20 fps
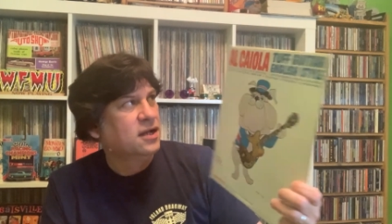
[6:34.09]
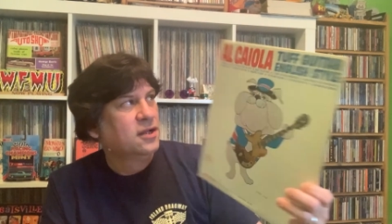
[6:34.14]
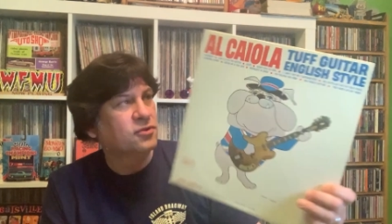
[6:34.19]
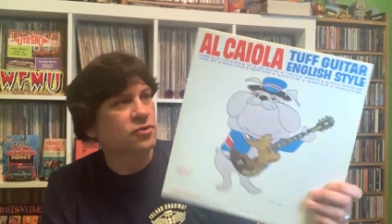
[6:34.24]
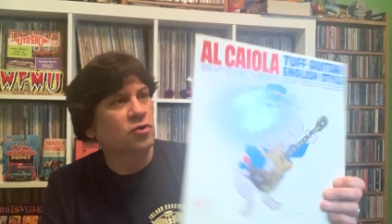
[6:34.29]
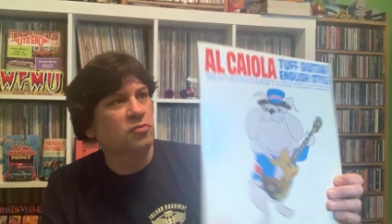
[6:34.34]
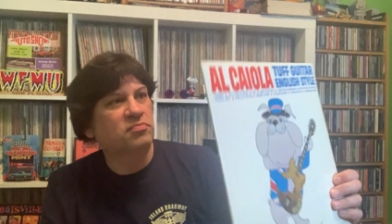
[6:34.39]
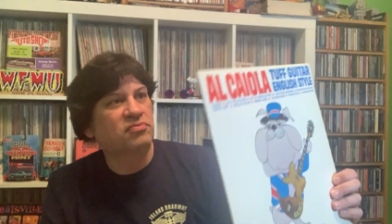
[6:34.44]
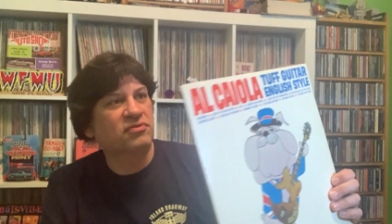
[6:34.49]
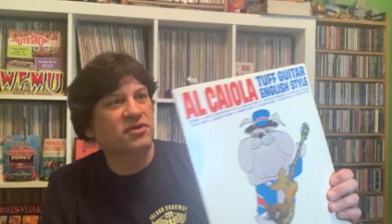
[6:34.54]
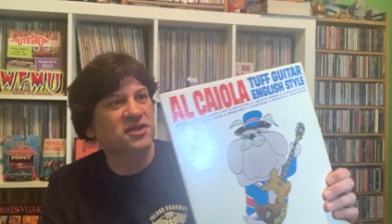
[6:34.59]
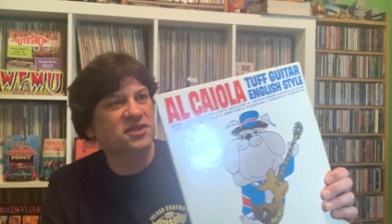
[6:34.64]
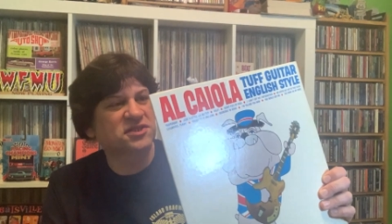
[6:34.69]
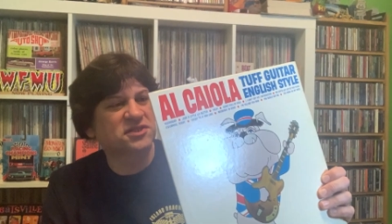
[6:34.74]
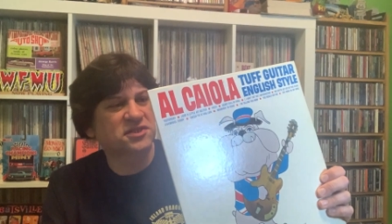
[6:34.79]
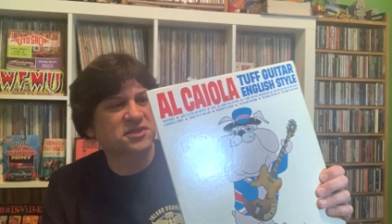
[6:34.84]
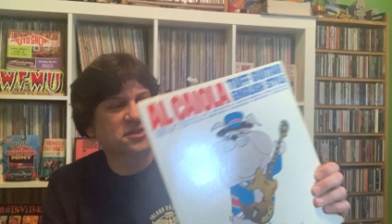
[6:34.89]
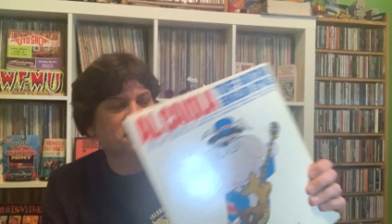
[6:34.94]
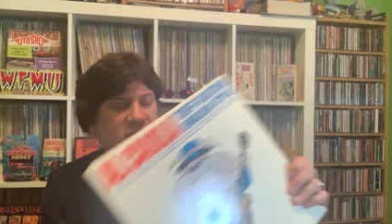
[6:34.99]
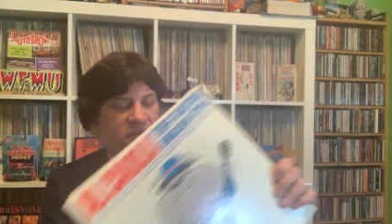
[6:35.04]
No price
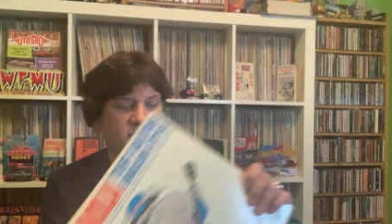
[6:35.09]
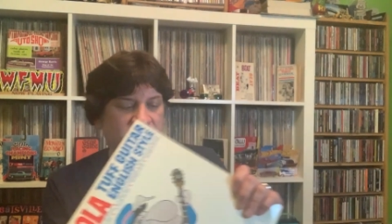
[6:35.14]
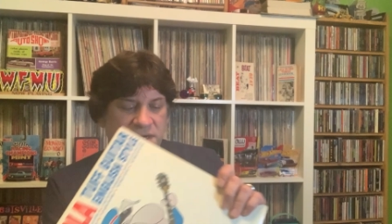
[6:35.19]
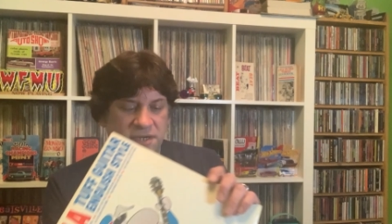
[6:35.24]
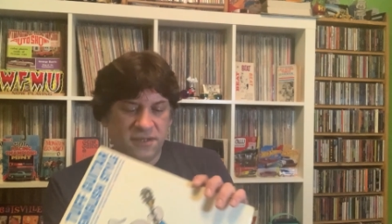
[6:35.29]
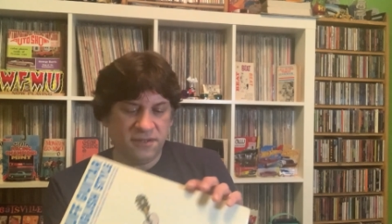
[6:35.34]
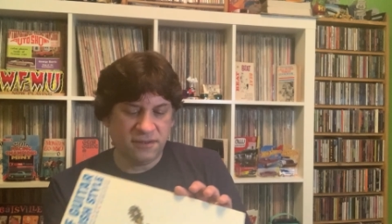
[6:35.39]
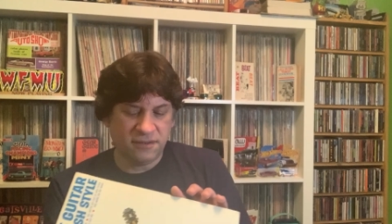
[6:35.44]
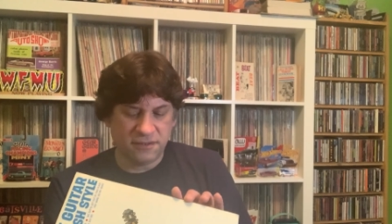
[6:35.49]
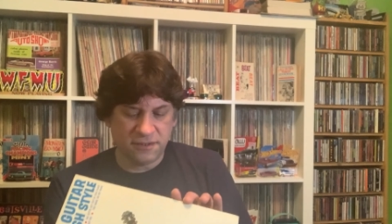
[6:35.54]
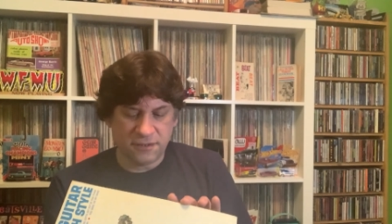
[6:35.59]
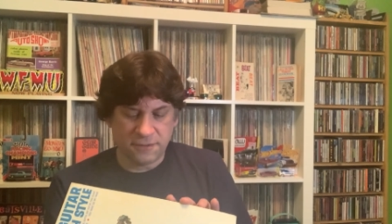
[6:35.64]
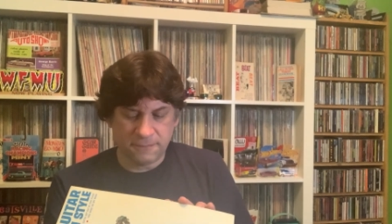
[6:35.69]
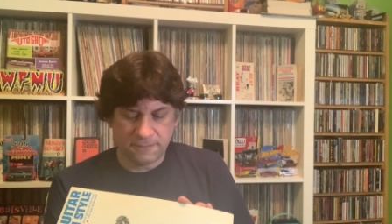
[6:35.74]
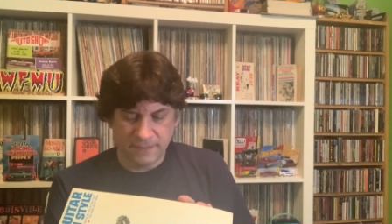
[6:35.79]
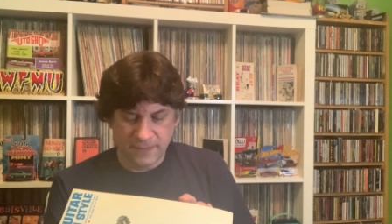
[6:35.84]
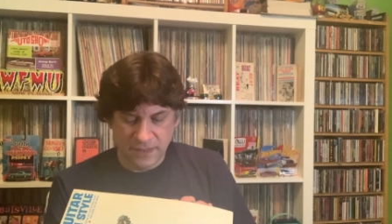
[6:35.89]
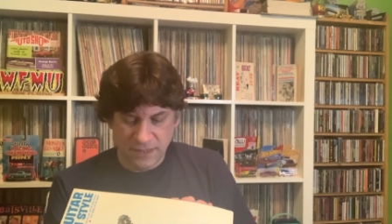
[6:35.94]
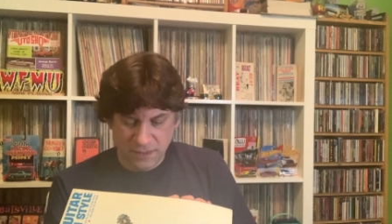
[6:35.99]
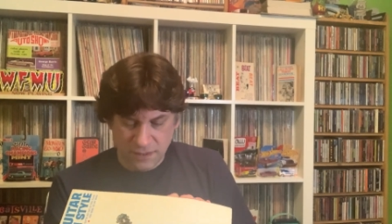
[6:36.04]
sticker or anything,
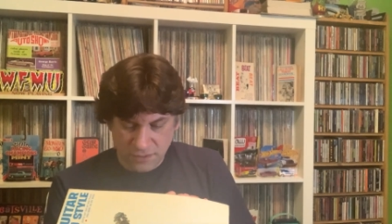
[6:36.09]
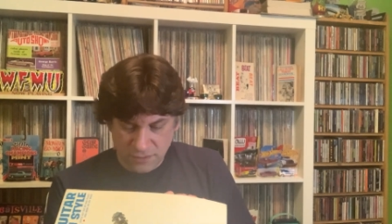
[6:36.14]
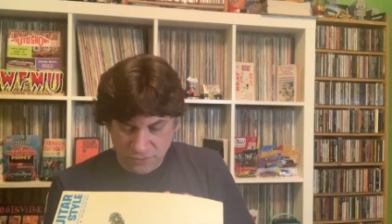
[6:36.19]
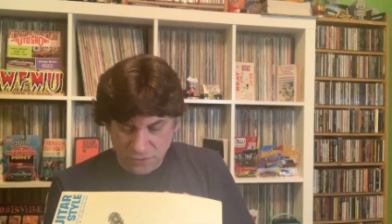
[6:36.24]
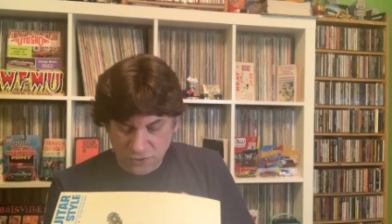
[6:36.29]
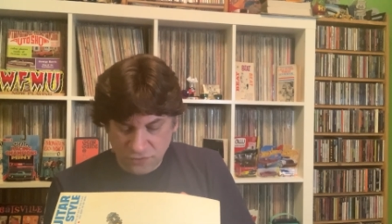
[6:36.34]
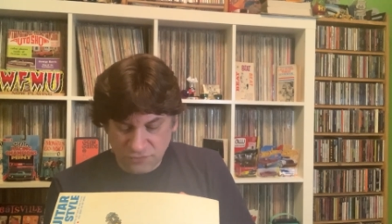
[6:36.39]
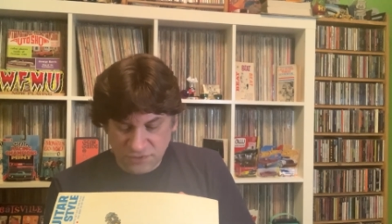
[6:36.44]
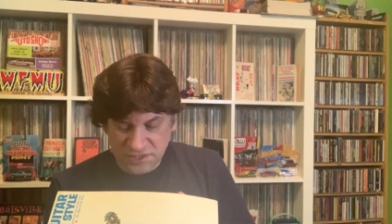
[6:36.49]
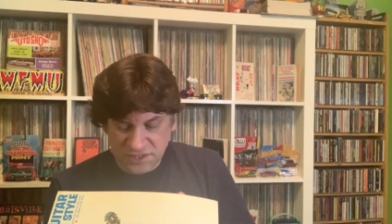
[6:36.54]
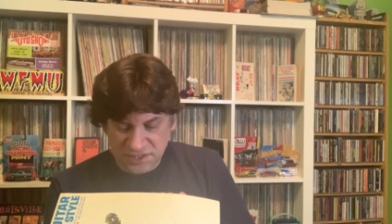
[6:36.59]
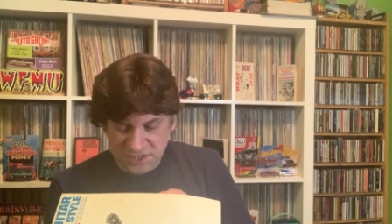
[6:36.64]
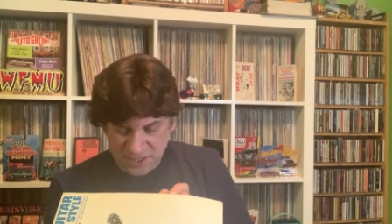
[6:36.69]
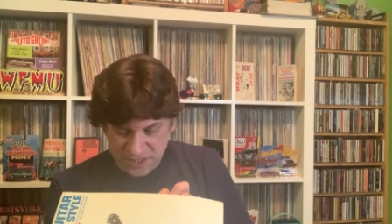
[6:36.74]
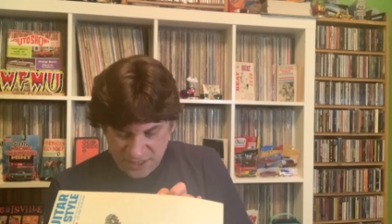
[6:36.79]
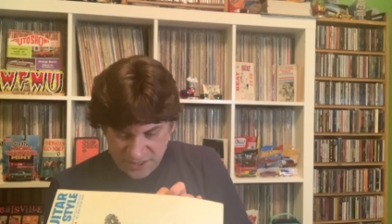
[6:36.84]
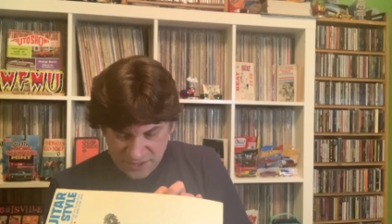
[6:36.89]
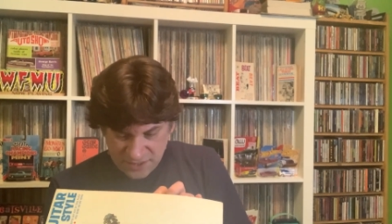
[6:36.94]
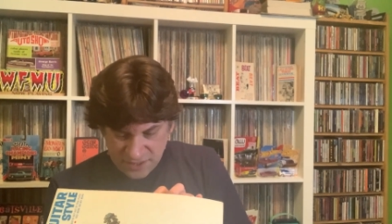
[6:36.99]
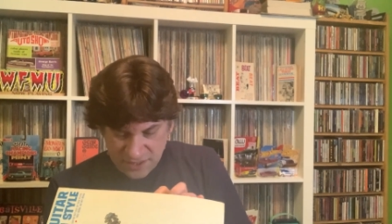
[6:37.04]
no
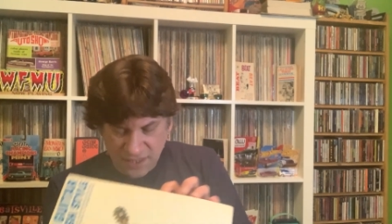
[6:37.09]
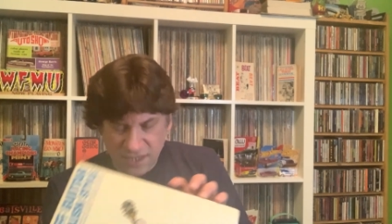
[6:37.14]
receipt.